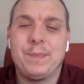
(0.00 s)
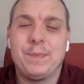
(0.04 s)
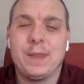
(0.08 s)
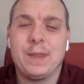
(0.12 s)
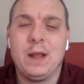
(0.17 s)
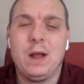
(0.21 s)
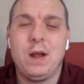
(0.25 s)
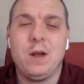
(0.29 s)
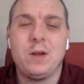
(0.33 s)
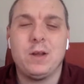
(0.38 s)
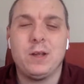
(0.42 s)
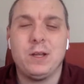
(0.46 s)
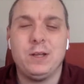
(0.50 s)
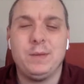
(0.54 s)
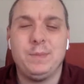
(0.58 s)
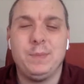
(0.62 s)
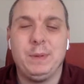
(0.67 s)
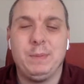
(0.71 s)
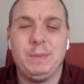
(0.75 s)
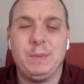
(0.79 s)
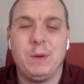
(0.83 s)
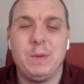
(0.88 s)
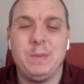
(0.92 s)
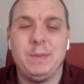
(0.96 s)
are going to
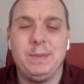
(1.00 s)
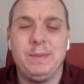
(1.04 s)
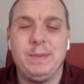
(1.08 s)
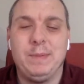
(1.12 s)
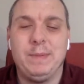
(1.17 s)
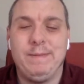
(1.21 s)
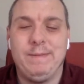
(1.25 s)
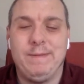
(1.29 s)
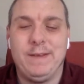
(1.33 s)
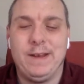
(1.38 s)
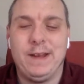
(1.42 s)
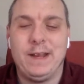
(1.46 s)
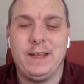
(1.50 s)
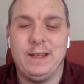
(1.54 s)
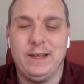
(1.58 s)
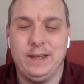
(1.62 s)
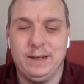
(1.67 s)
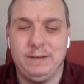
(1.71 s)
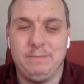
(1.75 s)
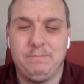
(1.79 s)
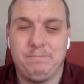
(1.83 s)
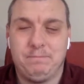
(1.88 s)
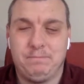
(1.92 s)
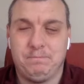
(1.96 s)
be probably
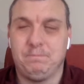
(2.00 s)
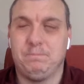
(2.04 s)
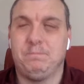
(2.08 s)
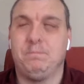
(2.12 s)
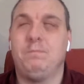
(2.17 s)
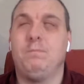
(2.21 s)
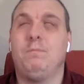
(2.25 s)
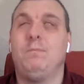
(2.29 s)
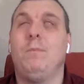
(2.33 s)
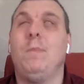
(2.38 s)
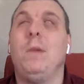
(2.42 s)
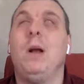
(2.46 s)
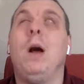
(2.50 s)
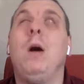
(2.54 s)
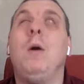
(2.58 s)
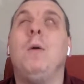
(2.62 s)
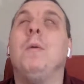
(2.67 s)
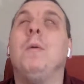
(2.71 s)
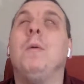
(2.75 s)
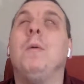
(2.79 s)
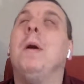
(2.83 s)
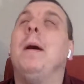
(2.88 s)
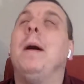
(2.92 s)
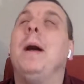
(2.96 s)
thinking,
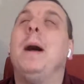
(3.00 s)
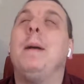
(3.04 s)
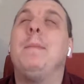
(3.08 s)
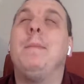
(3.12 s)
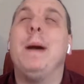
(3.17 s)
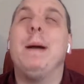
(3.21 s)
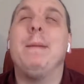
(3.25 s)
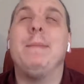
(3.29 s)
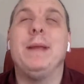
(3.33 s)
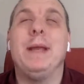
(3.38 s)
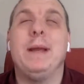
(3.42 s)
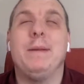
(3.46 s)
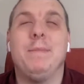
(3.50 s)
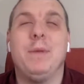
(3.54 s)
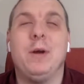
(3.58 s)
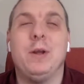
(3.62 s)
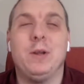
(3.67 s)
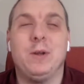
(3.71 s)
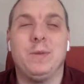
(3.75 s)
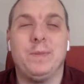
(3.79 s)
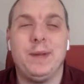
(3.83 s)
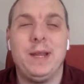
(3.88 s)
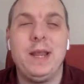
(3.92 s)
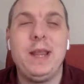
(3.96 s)
oh, Aubameyang might
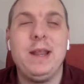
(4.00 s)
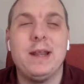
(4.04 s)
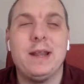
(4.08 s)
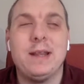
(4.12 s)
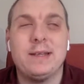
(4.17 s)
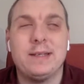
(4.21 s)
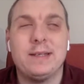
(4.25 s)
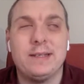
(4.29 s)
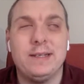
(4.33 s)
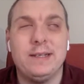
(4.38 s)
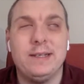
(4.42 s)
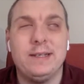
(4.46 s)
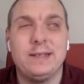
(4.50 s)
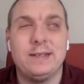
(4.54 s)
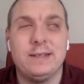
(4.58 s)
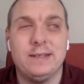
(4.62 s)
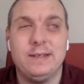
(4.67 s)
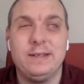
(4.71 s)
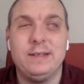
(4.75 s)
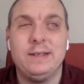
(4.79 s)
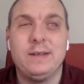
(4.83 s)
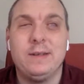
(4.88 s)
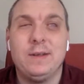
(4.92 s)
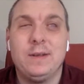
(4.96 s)
not be here next
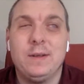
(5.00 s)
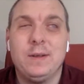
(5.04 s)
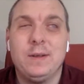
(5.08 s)
season.